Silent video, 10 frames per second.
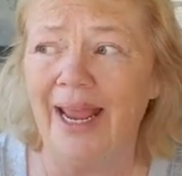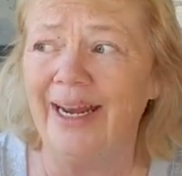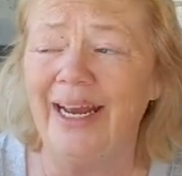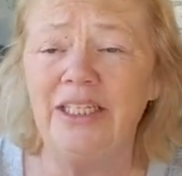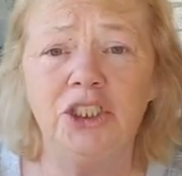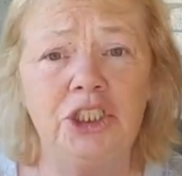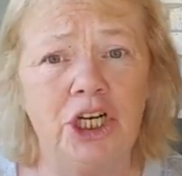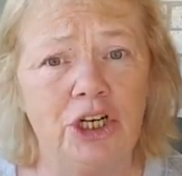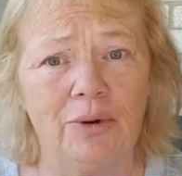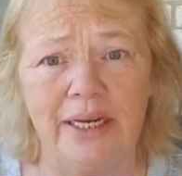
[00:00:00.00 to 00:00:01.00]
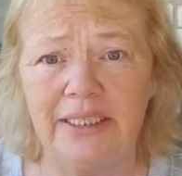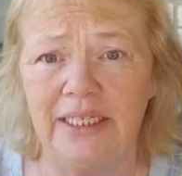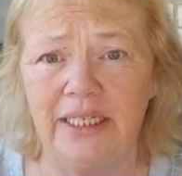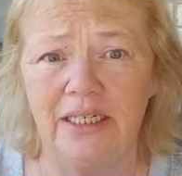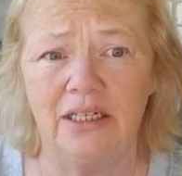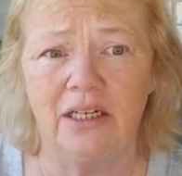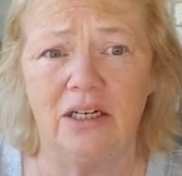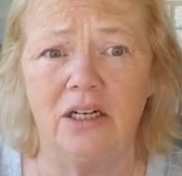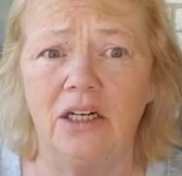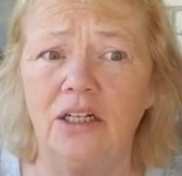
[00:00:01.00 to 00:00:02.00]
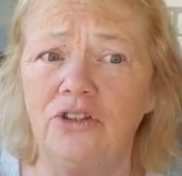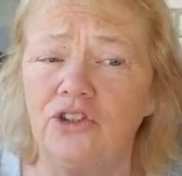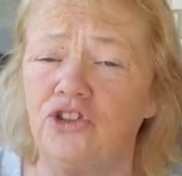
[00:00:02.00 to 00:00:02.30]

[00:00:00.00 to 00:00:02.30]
And I had no idea all the